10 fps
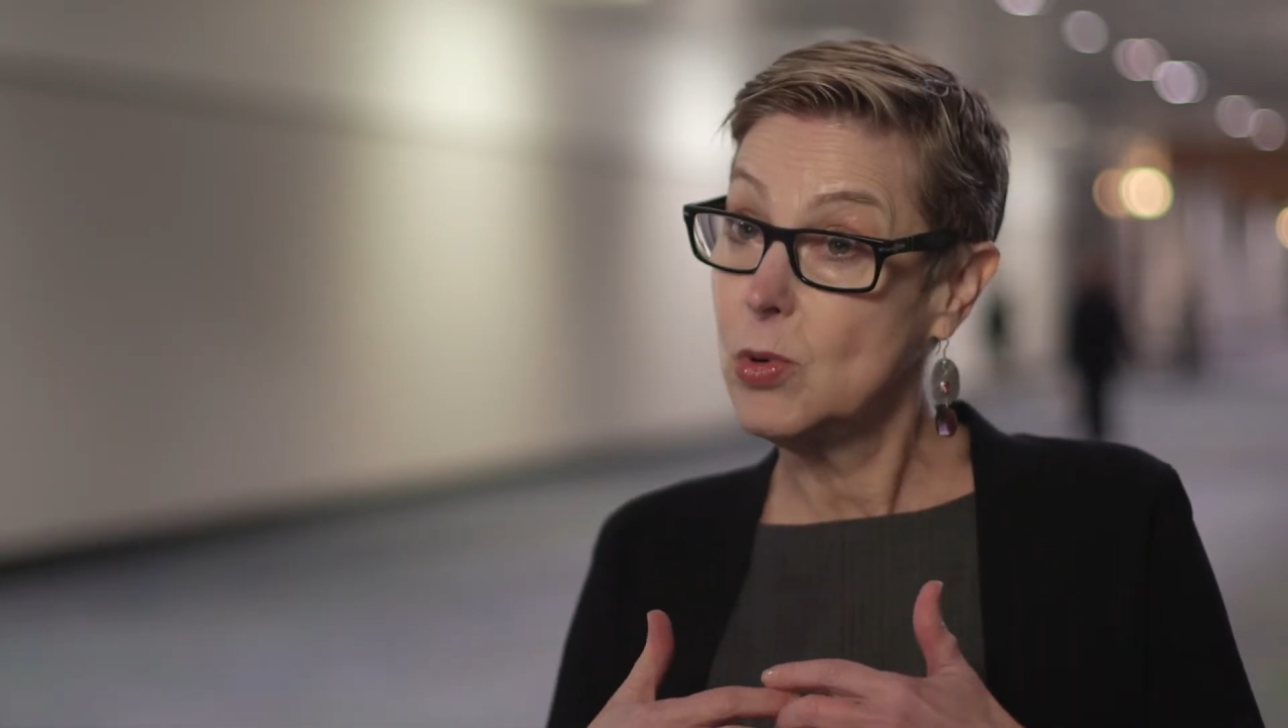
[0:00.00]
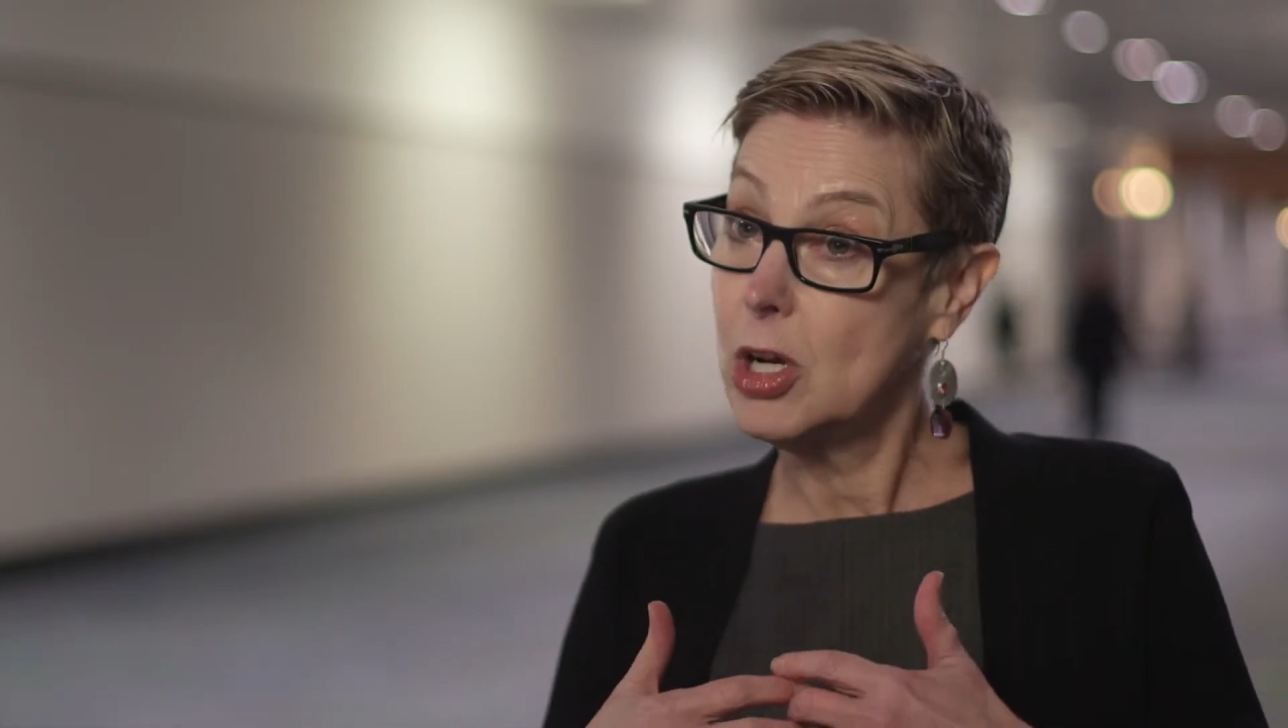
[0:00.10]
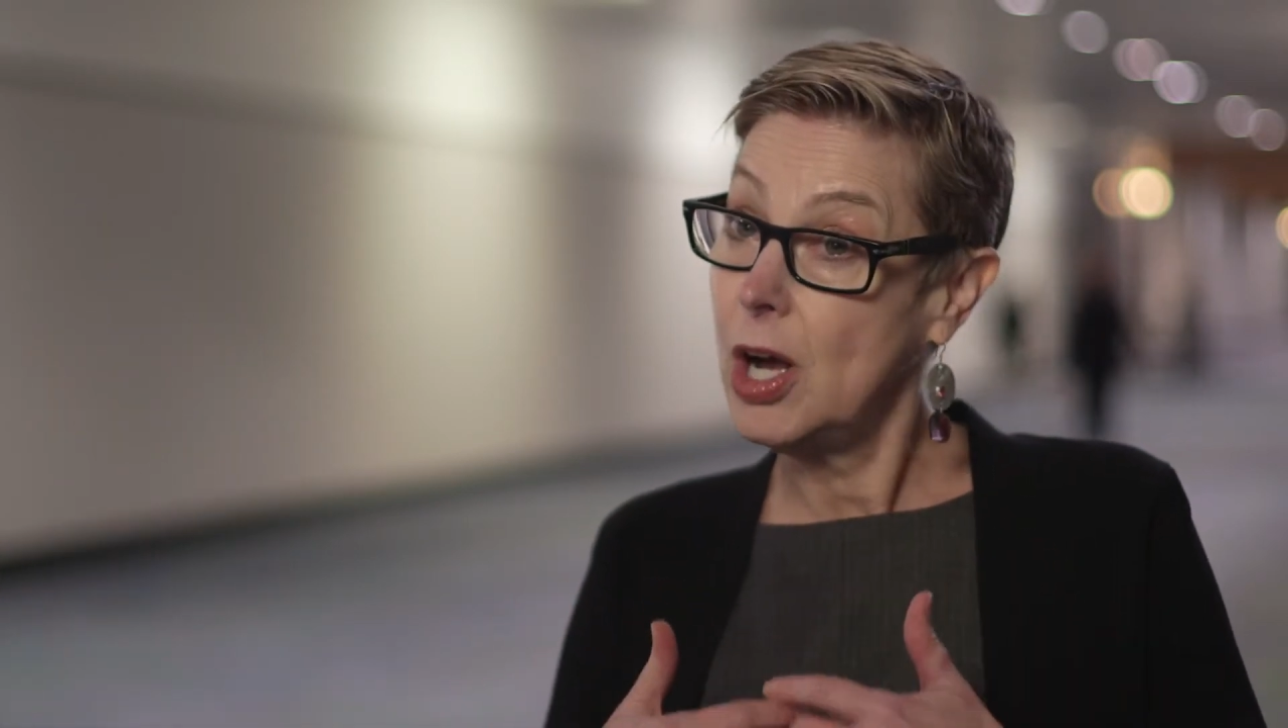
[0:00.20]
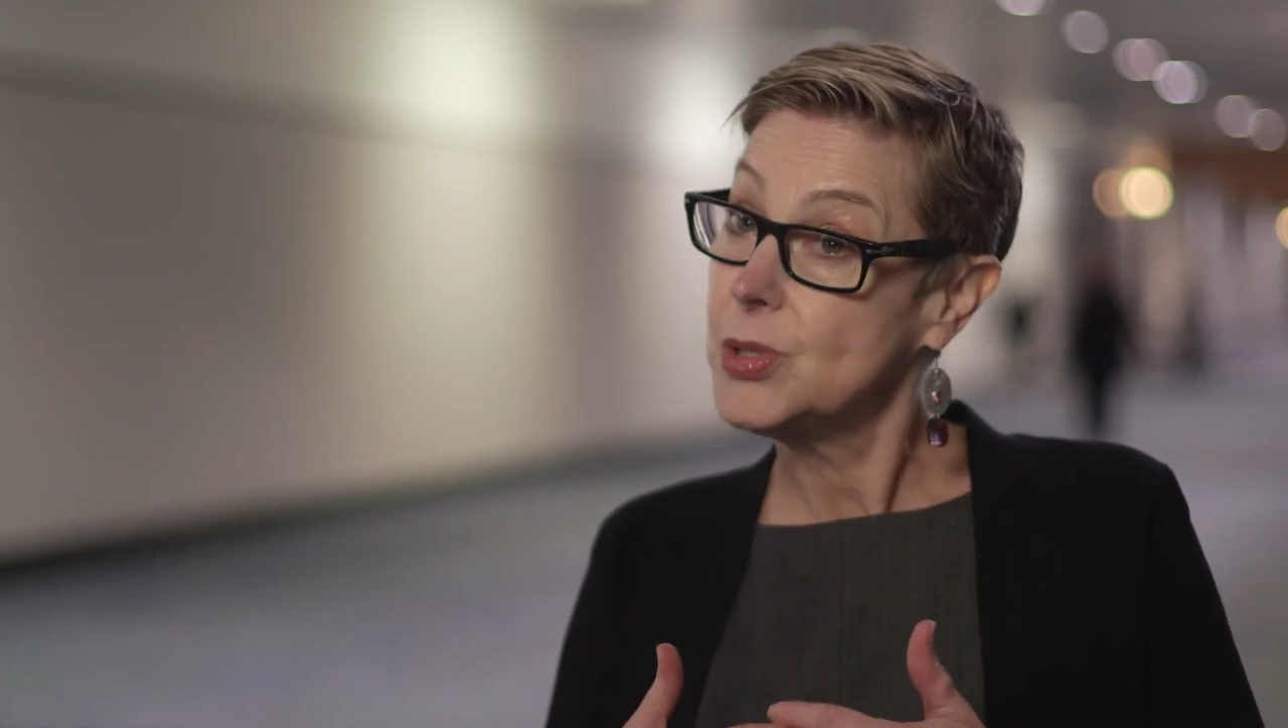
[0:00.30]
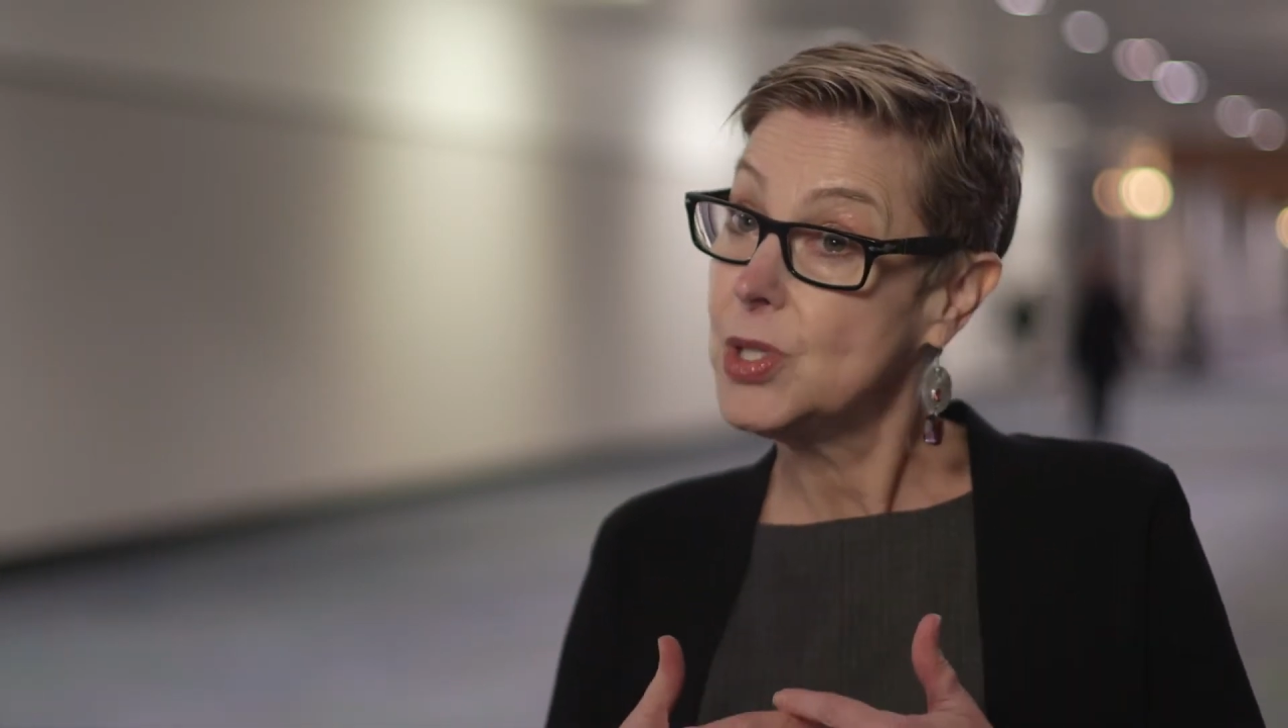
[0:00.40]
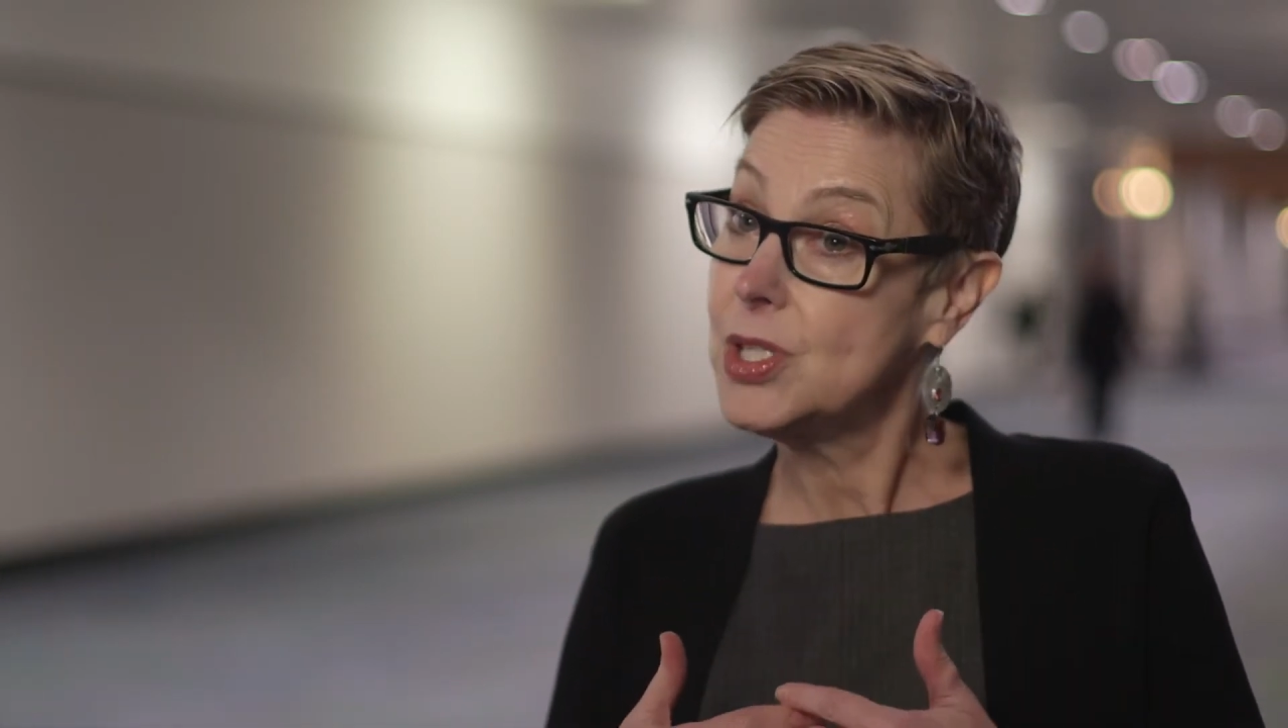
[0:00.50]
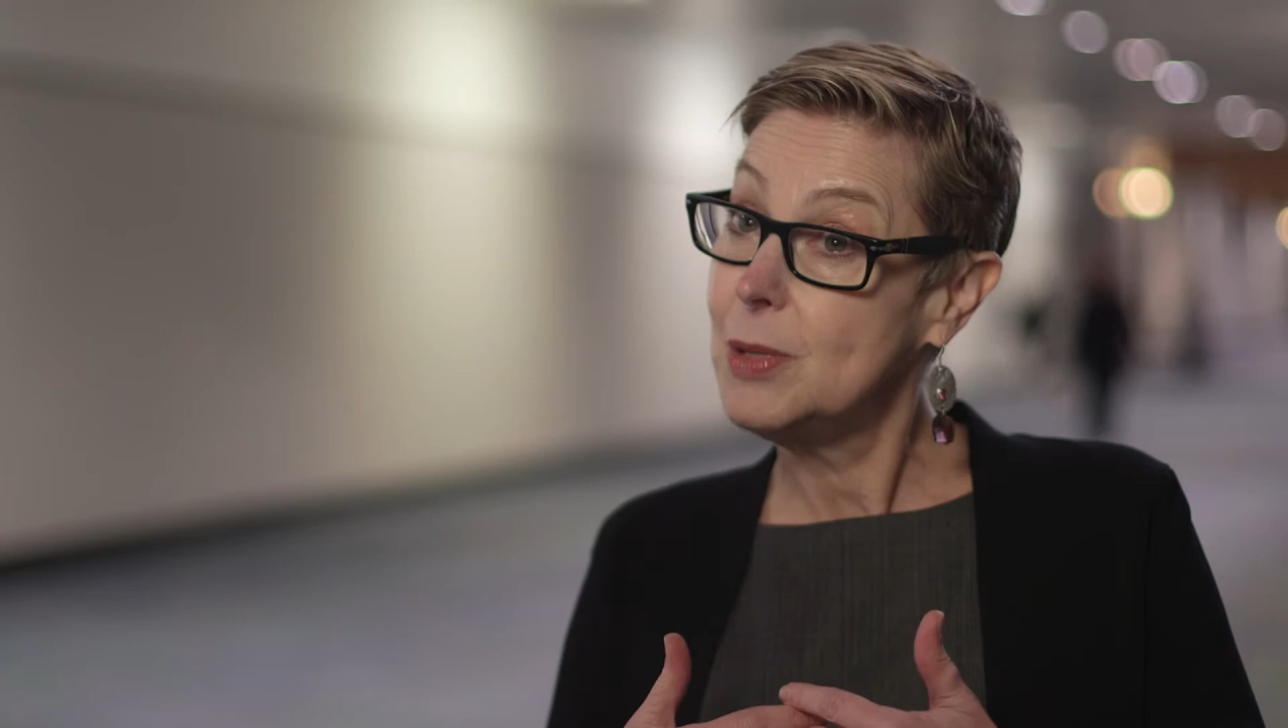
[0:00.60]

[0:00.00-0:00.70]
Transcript: what causes